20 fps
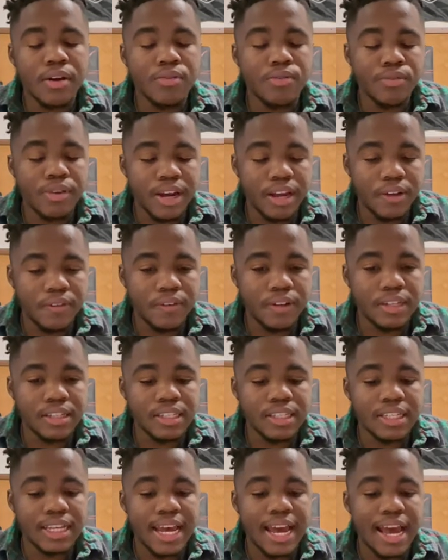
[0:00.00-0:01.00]

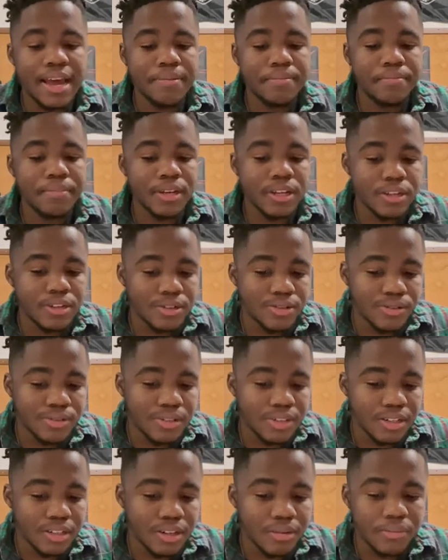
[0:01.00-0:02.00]
Ravens at
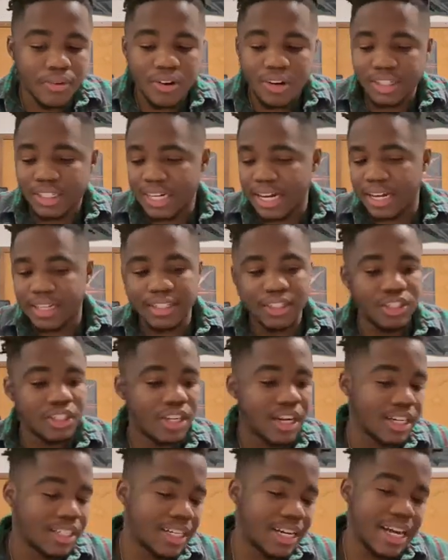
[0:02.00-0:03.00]
Bills, Lamar Jackson,
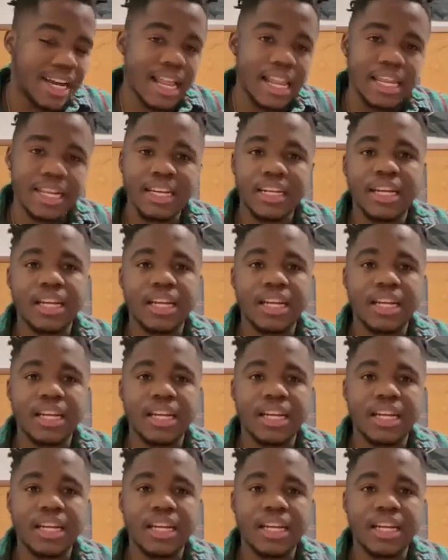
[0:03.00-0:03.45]
Josh Allen,